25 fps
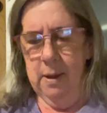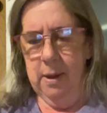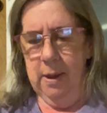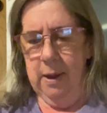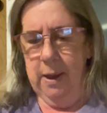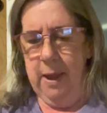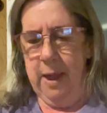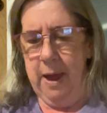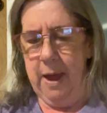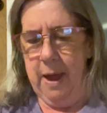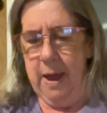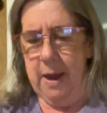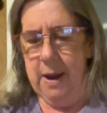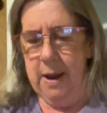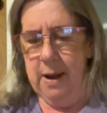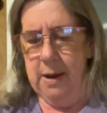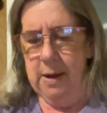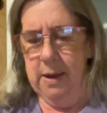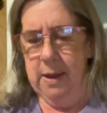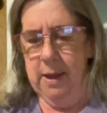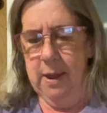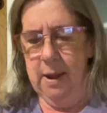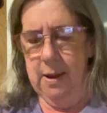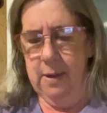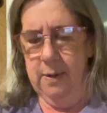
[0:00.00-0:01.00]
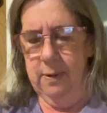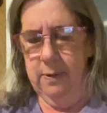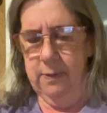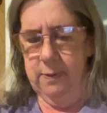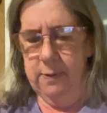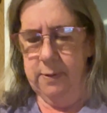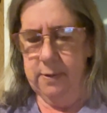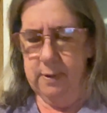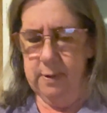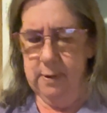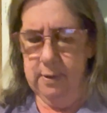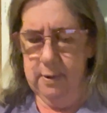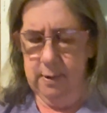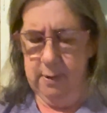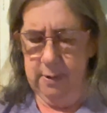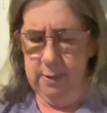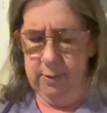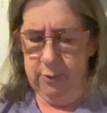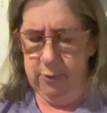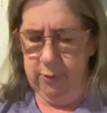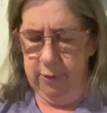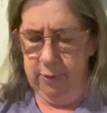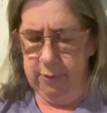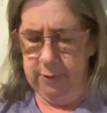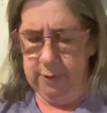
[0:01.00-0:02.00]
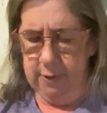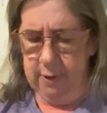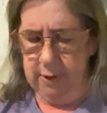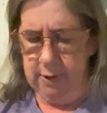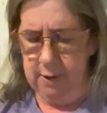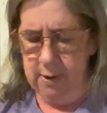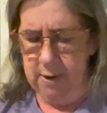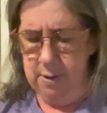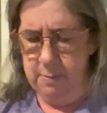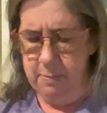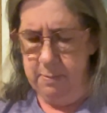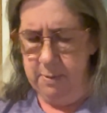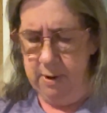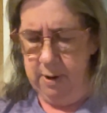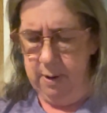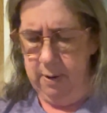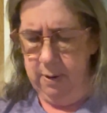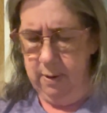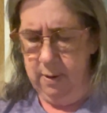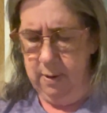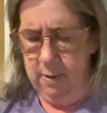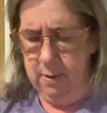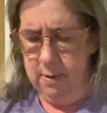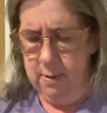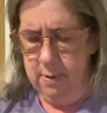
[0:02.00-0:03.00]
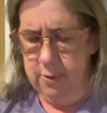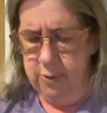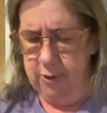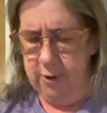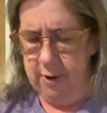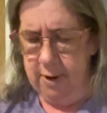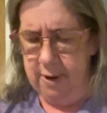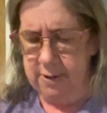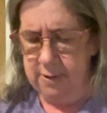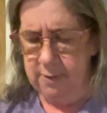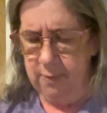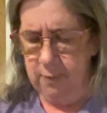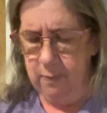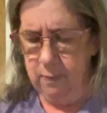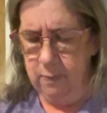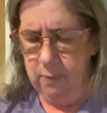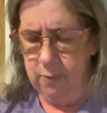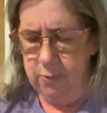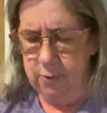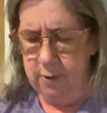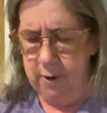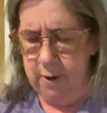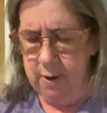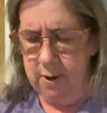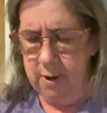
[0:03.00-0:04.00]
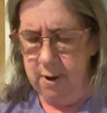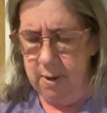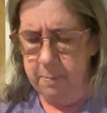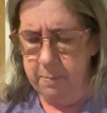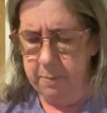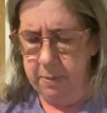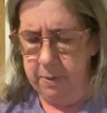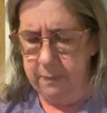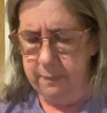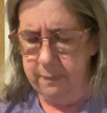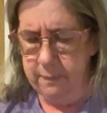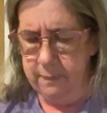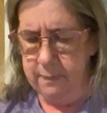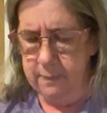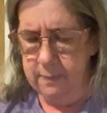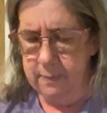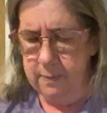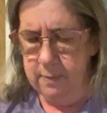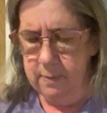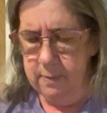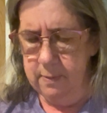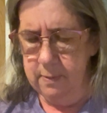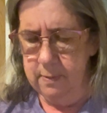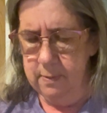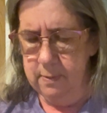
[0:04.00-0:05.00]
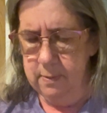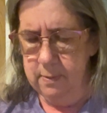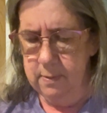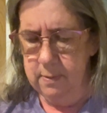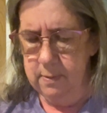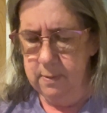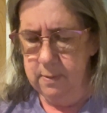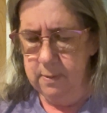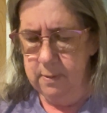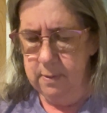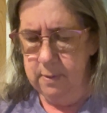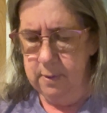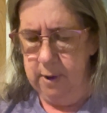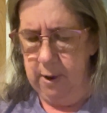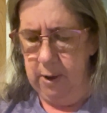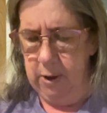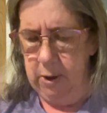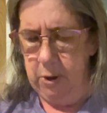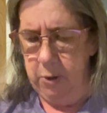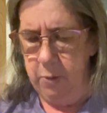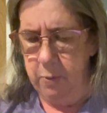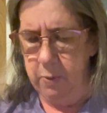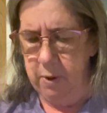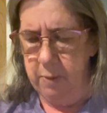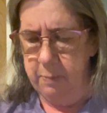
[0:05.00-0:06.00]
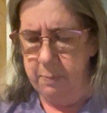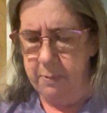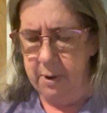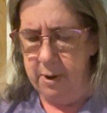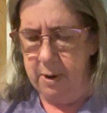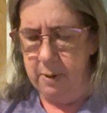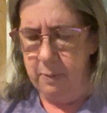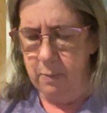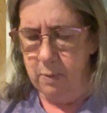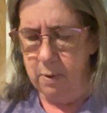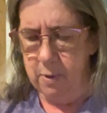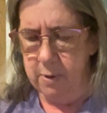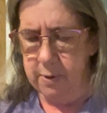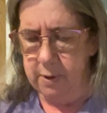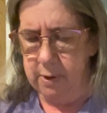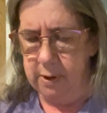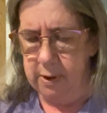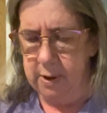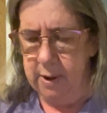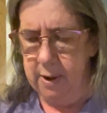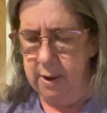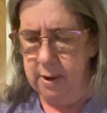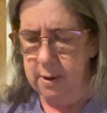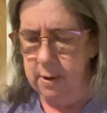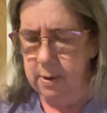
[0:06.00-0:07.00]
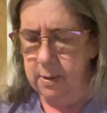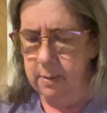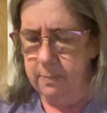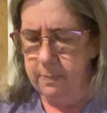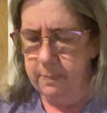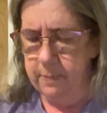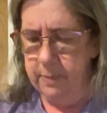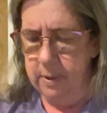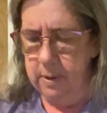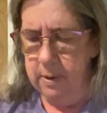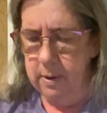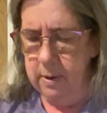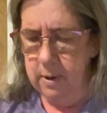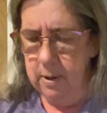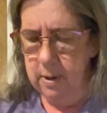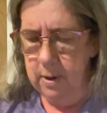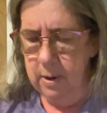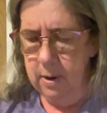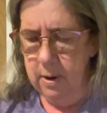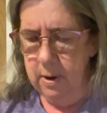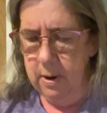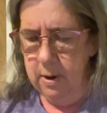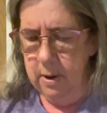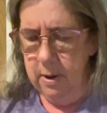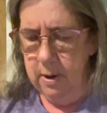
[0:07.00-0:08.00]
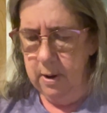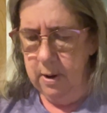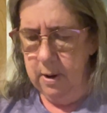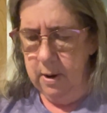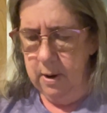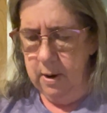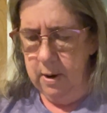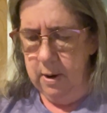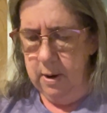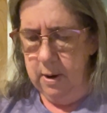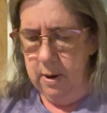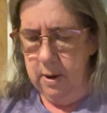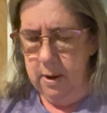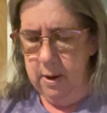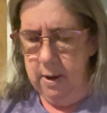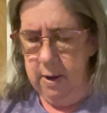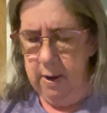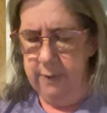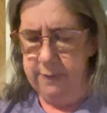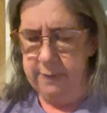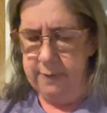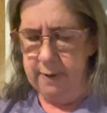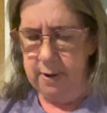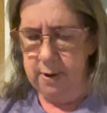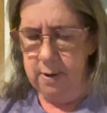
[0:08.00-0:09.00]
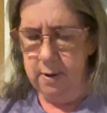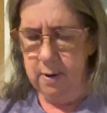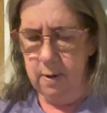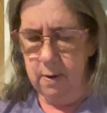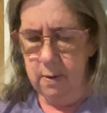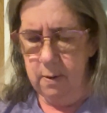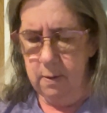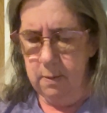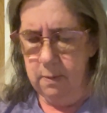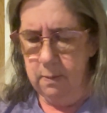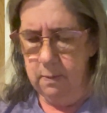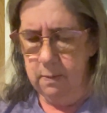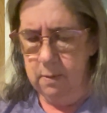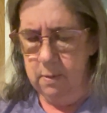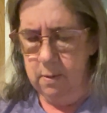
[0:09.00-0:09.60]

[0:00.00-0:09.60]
cat had kittens, and she's like, anybody? She asked Jacob if he knew anybody that wanted a kitten, and he said no.